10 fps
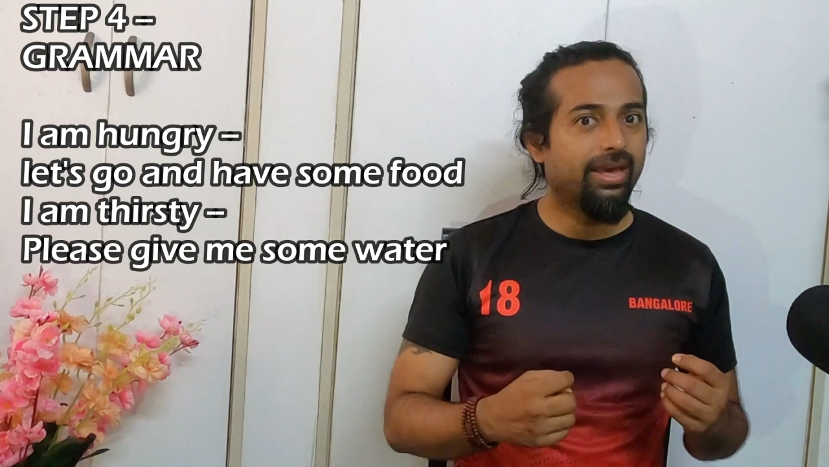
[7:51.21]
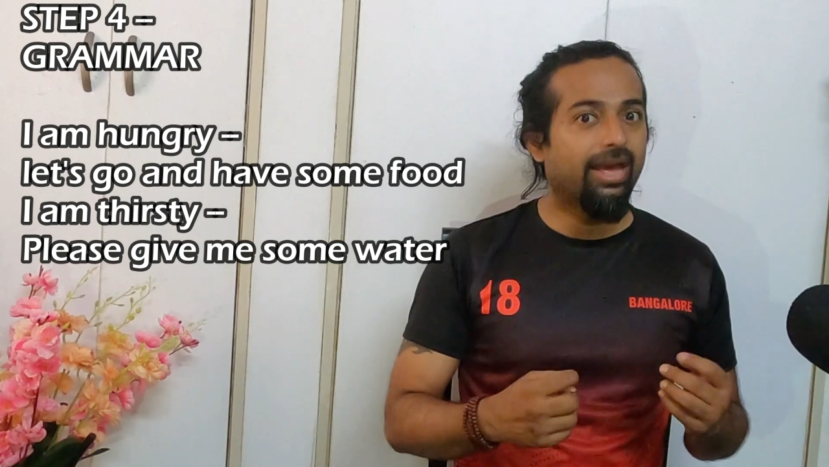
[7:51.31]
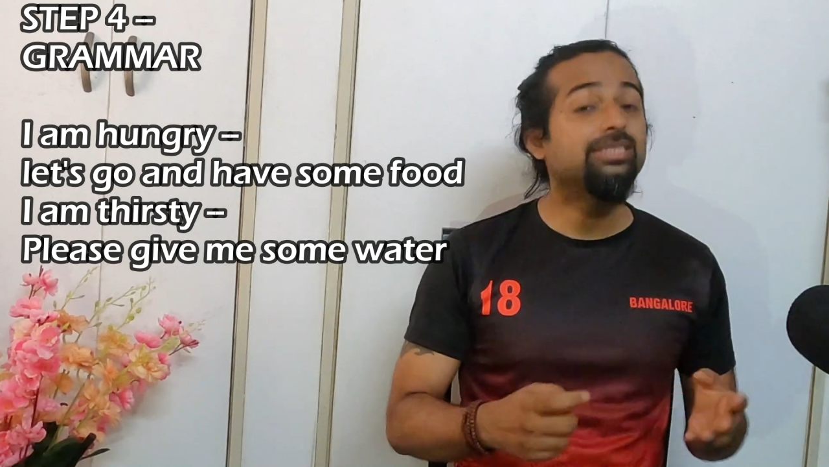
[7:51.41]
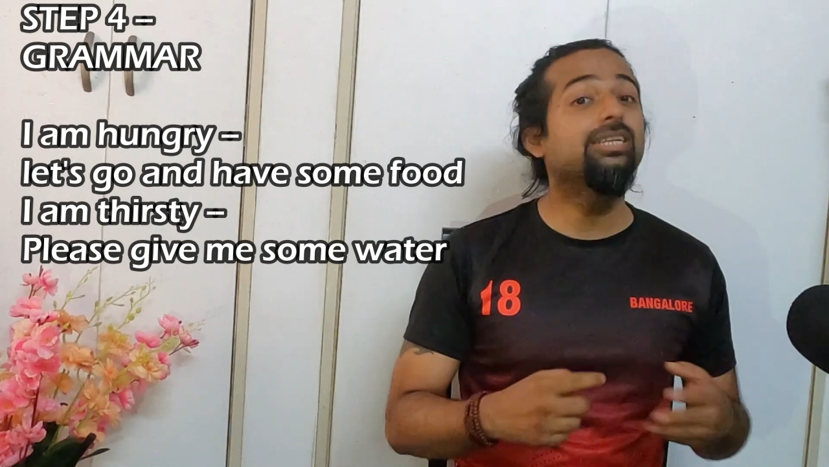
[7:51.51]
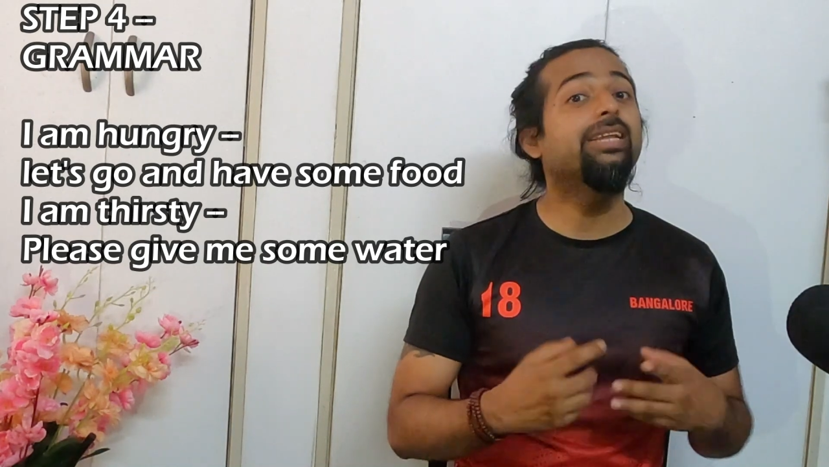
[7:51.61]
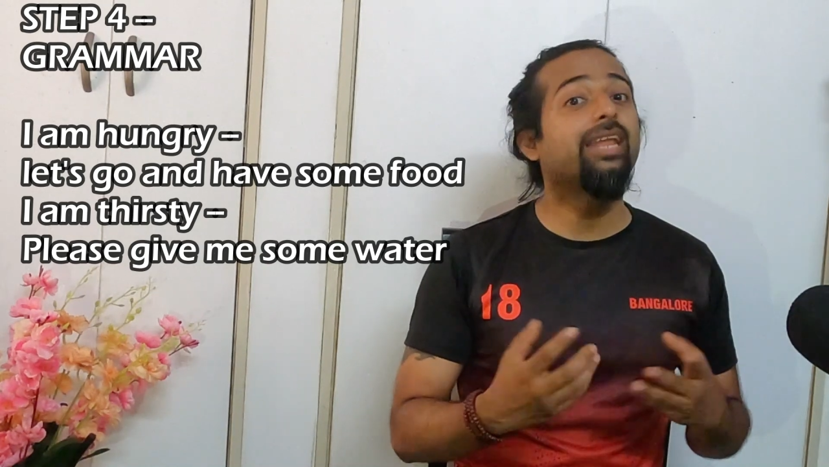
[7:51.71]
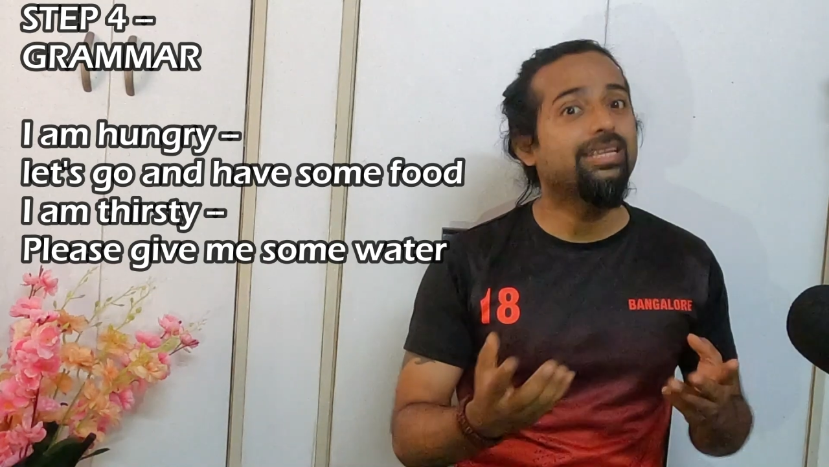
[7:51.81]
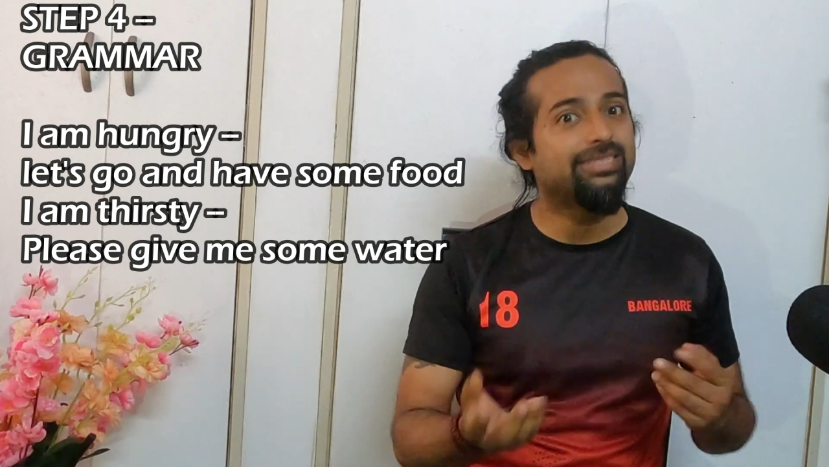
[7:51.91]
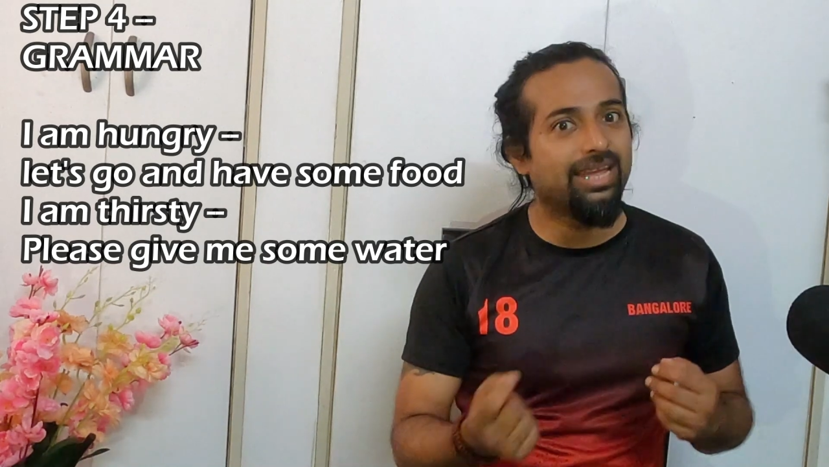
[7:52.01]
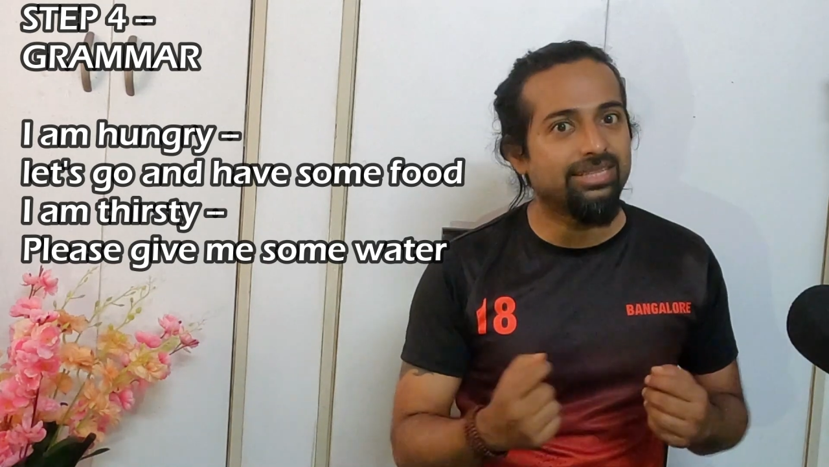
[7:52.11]
Angelina
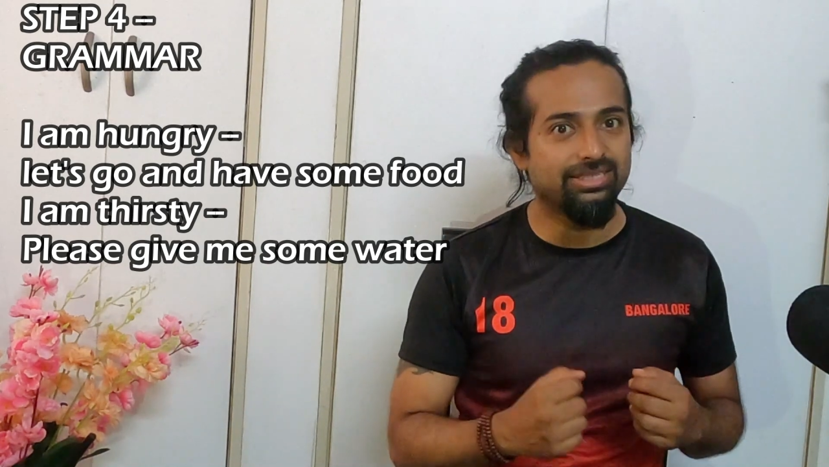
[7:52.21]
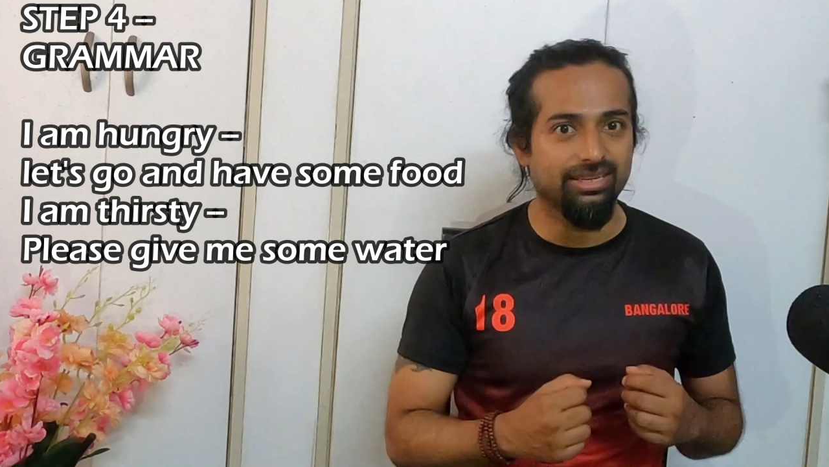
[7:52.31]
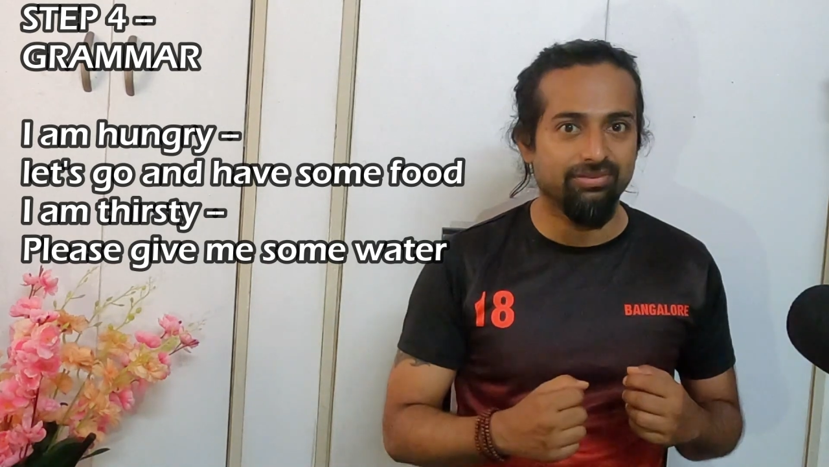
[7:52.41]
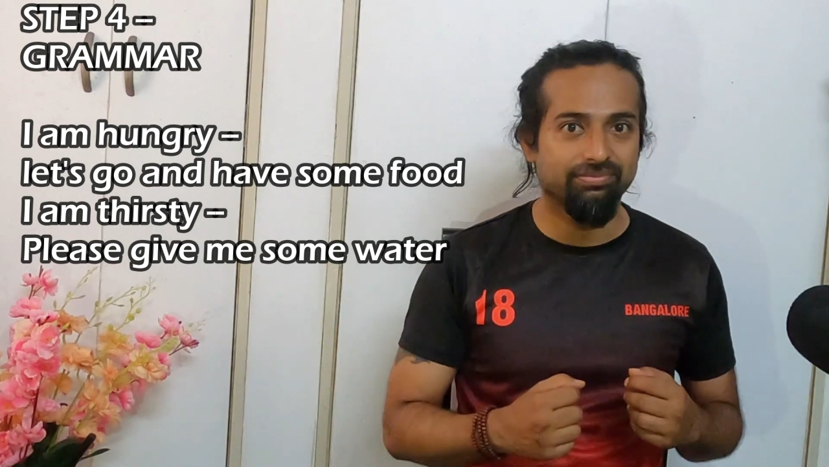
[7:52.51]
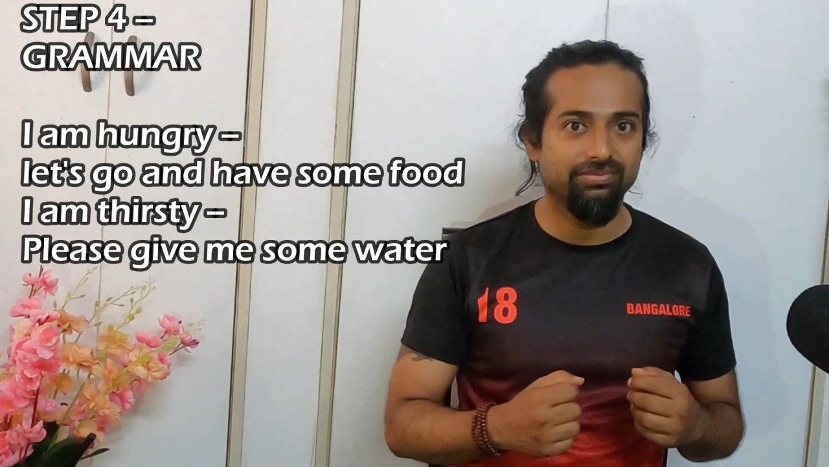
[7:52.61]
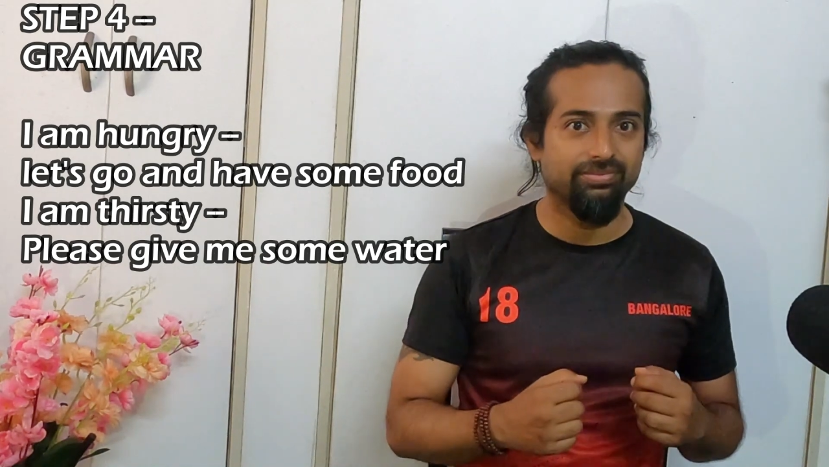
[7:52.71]
is dancing.